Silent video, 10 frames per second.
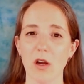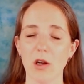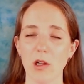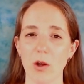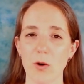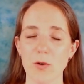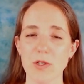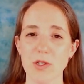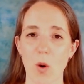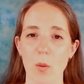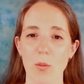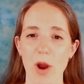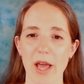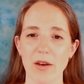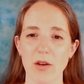closed, or
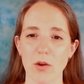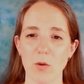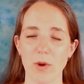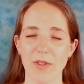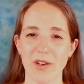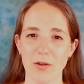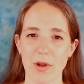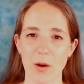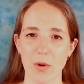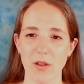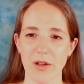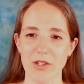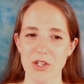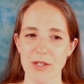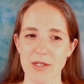brand new when the new network
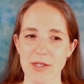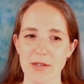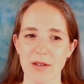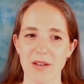launches.